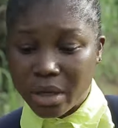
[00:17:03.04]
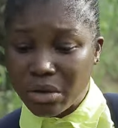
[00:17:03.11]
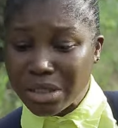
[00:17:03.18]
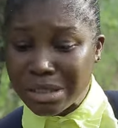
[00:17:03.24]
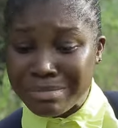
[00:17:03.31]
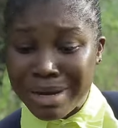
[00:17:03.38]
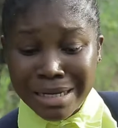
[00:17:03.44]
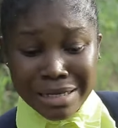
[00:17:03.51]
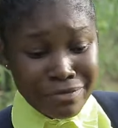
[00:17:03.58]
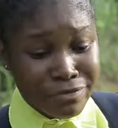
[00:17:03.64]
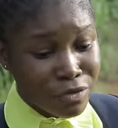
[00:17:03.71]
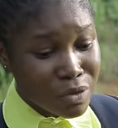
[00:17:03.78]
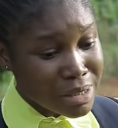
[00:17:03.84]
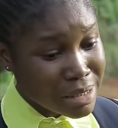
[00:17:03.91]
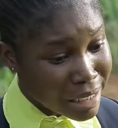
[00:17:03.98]
without demanding
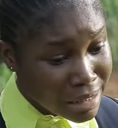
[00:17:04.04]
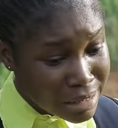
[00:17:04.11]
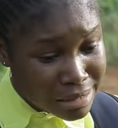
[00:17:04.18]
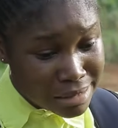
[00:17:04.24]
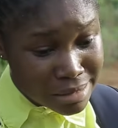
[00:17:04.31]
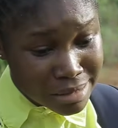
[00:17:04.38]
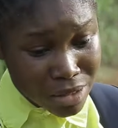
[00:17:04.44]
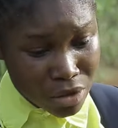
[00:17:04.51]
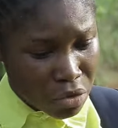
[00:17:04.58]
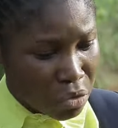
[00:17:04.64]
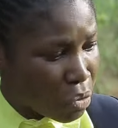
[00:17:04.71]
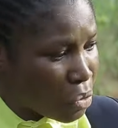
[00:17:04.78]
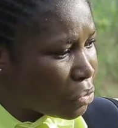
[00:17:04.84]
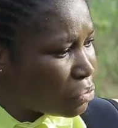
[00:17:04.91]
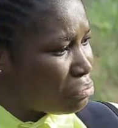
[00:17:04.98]
for sex
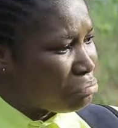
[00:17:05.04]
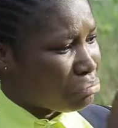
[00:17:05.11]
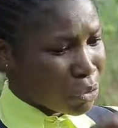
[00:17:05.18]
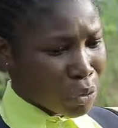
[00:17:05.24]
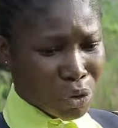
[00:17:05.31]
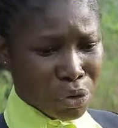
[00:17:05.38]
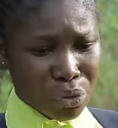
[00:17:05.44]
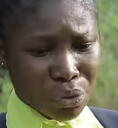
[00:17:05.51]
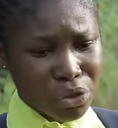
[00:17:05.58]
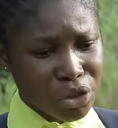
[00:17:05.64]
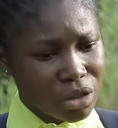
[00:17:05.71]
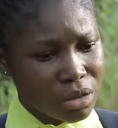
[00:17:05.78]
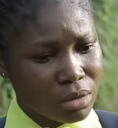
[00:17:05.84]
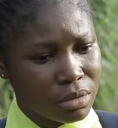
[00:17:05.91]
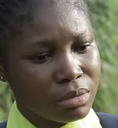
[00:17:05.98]
or
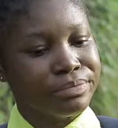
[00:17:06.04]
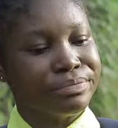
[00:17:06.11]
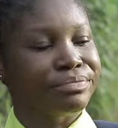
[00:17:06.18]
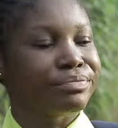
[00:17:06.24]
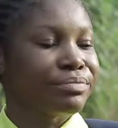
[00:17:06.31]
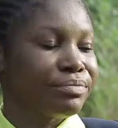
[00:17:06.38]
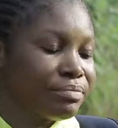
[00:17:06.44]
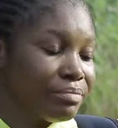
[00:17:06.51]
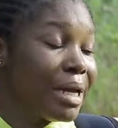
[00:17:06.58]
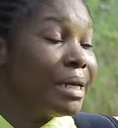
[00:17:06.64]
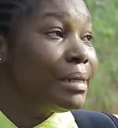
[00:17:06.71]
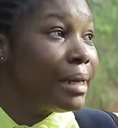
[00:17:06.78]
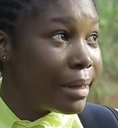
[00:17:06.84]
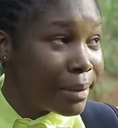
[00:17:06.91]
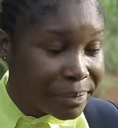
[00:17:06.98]
touch,
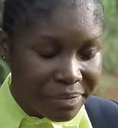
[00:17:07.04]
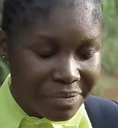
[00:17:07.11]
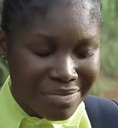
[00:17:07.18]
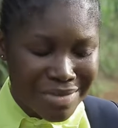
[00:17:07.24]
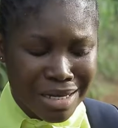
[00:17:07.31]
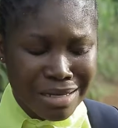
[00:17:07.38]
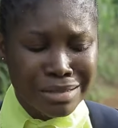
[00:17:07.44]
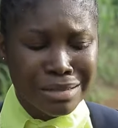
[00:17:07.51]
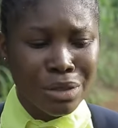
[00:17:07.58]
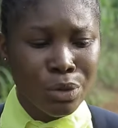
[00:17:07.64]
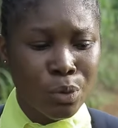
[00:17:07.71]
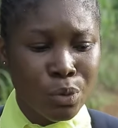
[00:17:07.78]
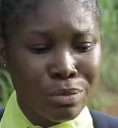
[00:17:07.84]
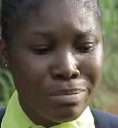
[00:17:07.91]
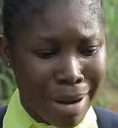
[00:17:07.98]
my dear, he's a
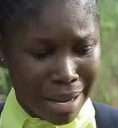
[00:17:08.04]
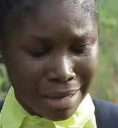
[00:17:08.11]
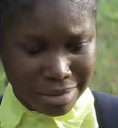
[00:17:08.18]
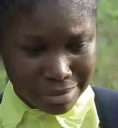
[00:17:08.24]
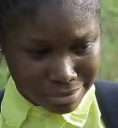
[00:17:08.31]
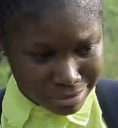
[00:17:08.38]
good man.